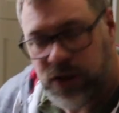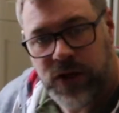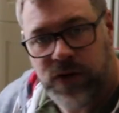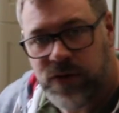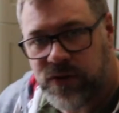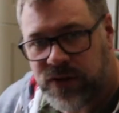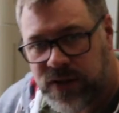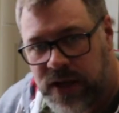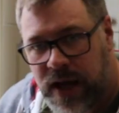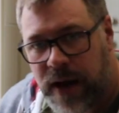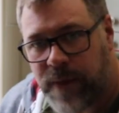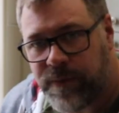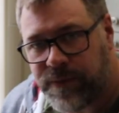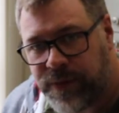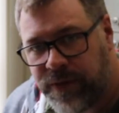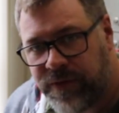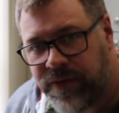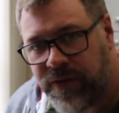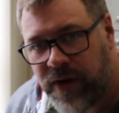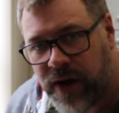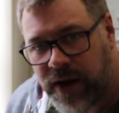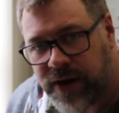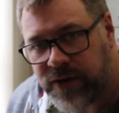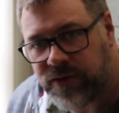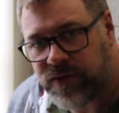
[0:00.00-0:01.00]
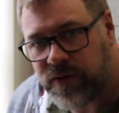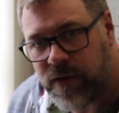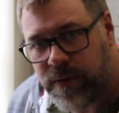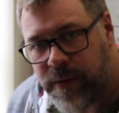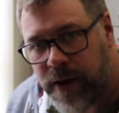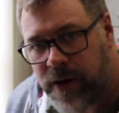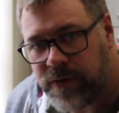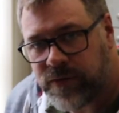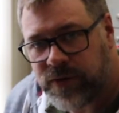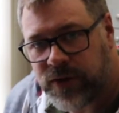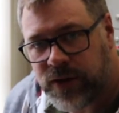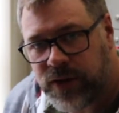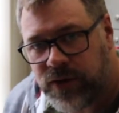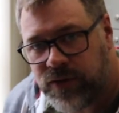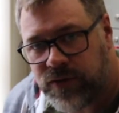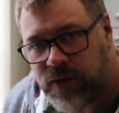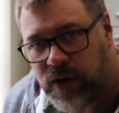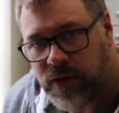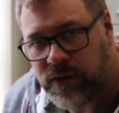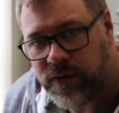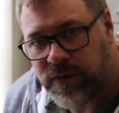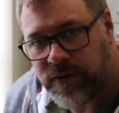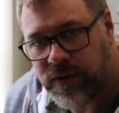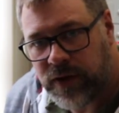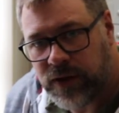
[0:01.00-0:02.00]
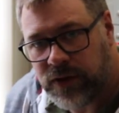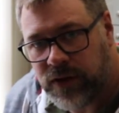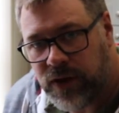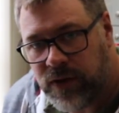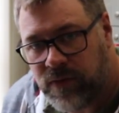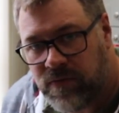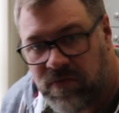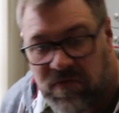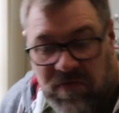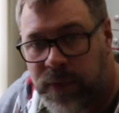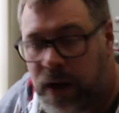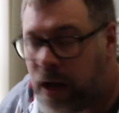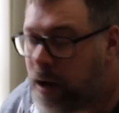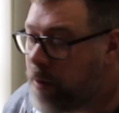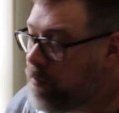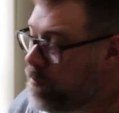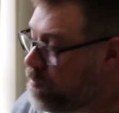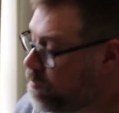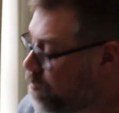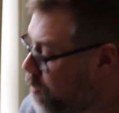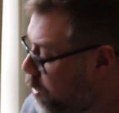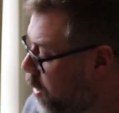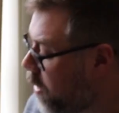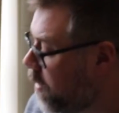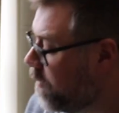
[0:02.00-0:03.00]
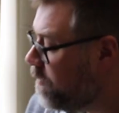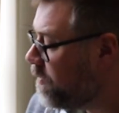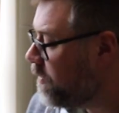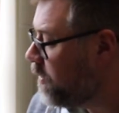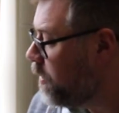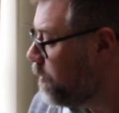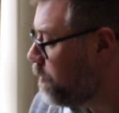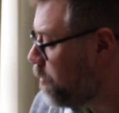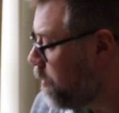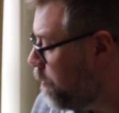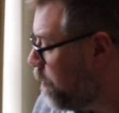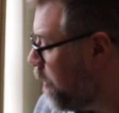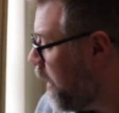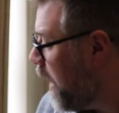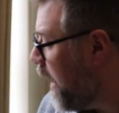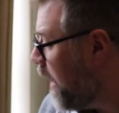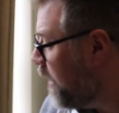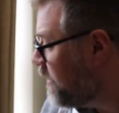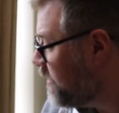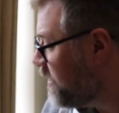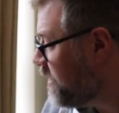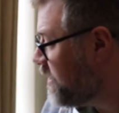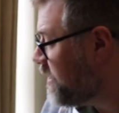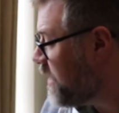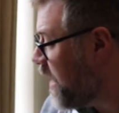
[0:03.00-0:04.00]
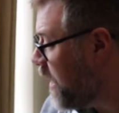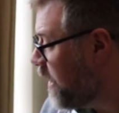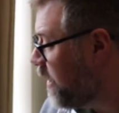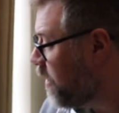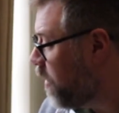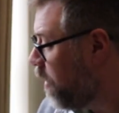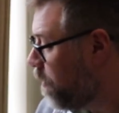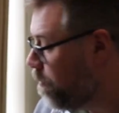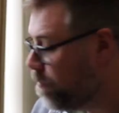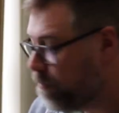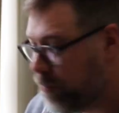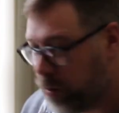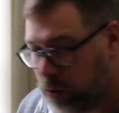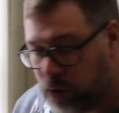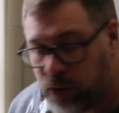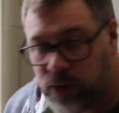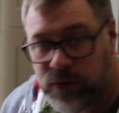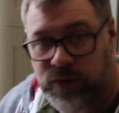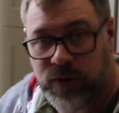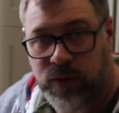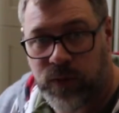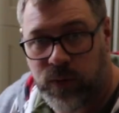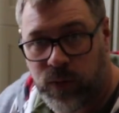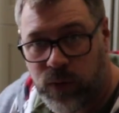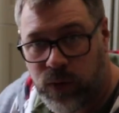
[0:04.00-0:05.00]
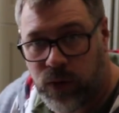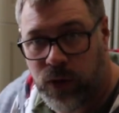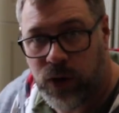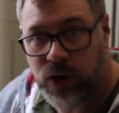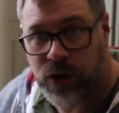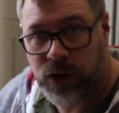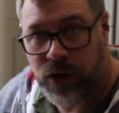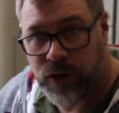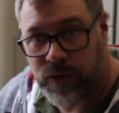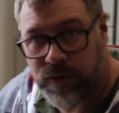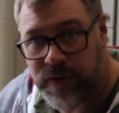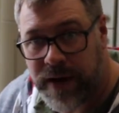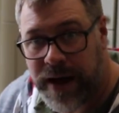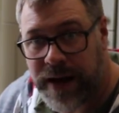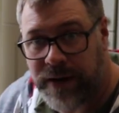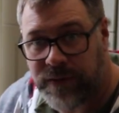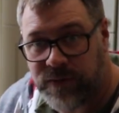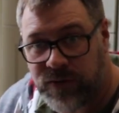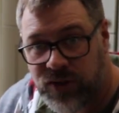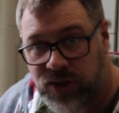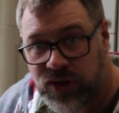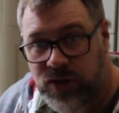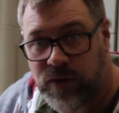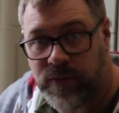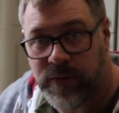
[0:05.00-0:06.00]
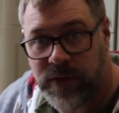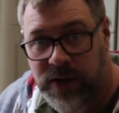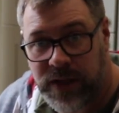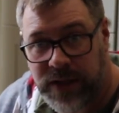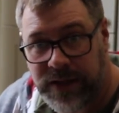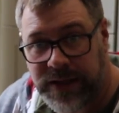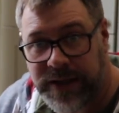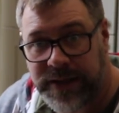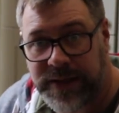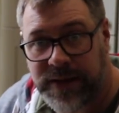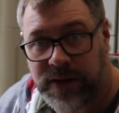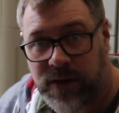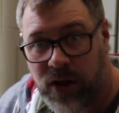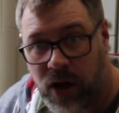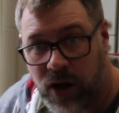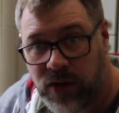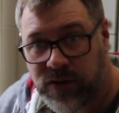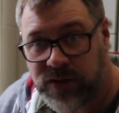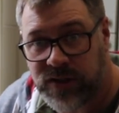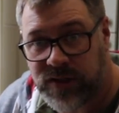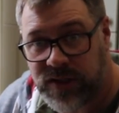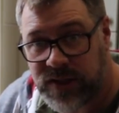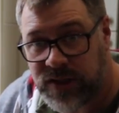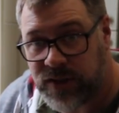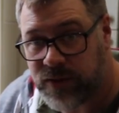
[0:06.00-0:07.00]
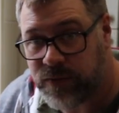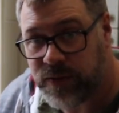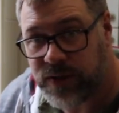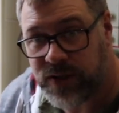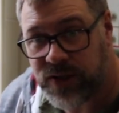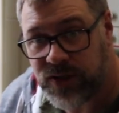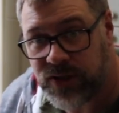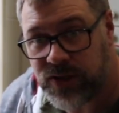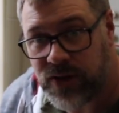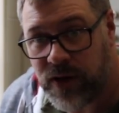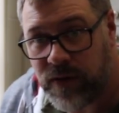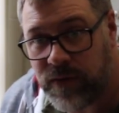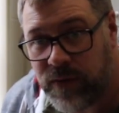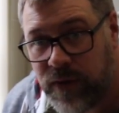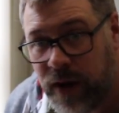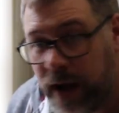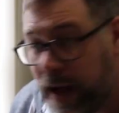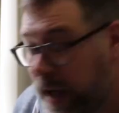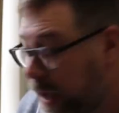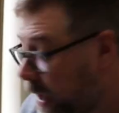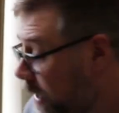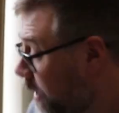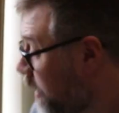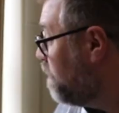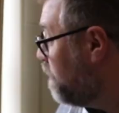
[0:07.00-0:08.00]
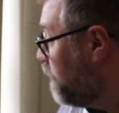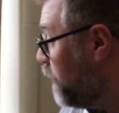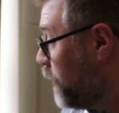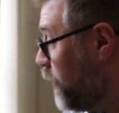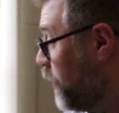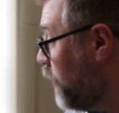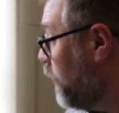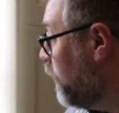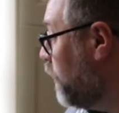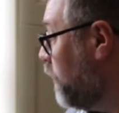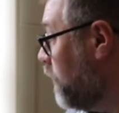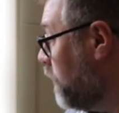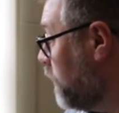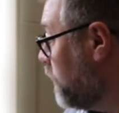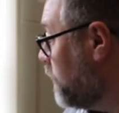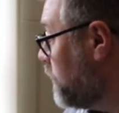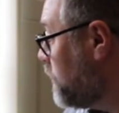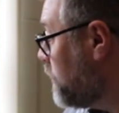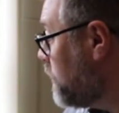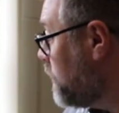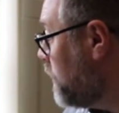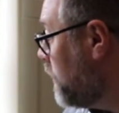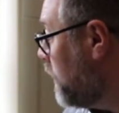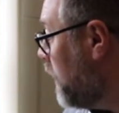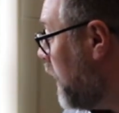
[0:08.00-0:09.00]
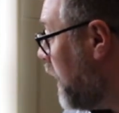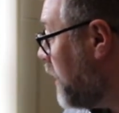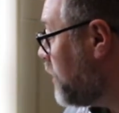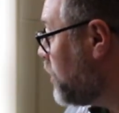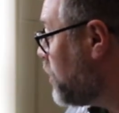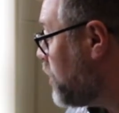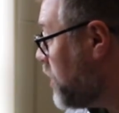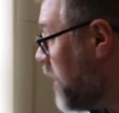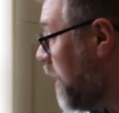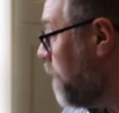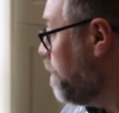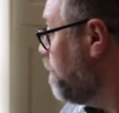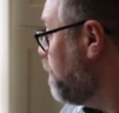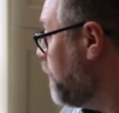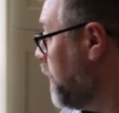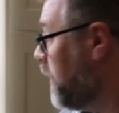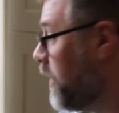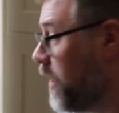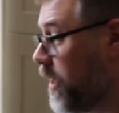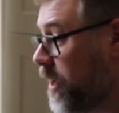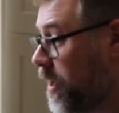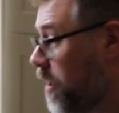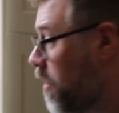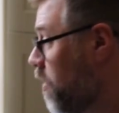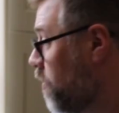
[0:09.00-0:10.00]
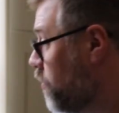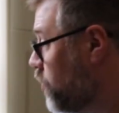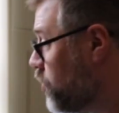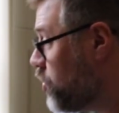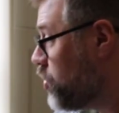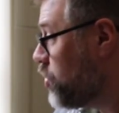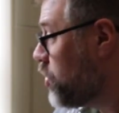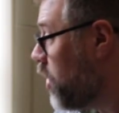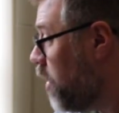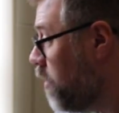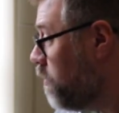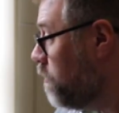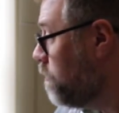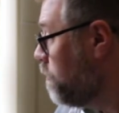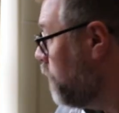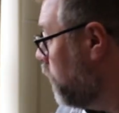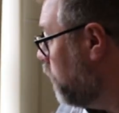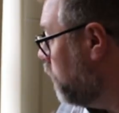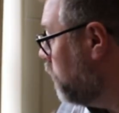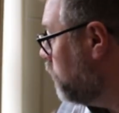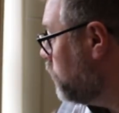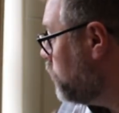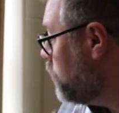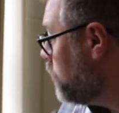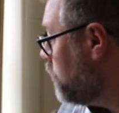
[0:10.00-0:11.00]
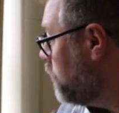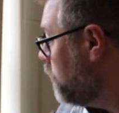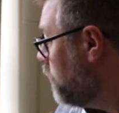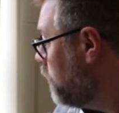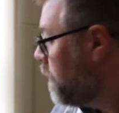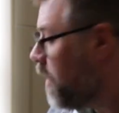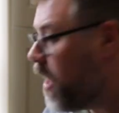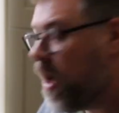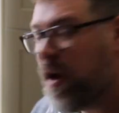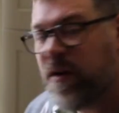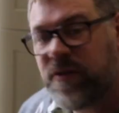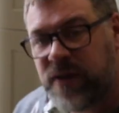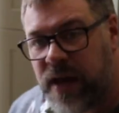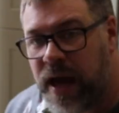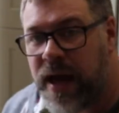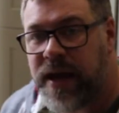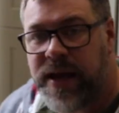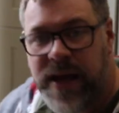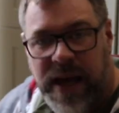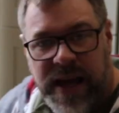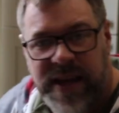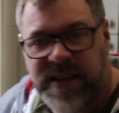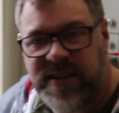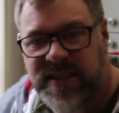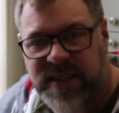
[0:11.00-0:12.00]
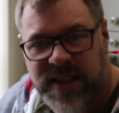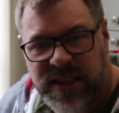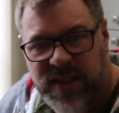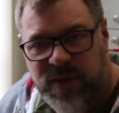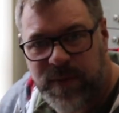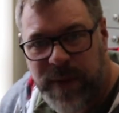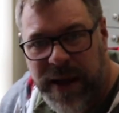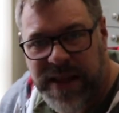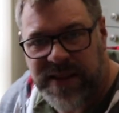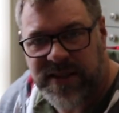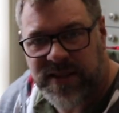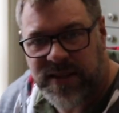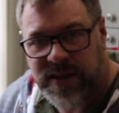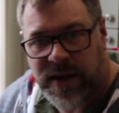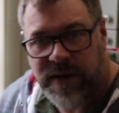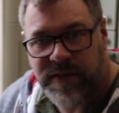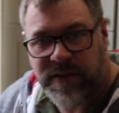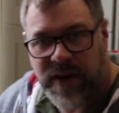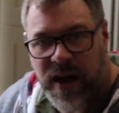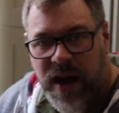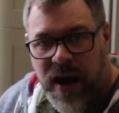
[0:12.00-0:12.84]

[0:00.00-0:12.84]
use the amplifier's remote to control the volume. I'm perfectly prepared to take on board and work around some of the little oddities with this software because I champion it so much. Okay, it's expensive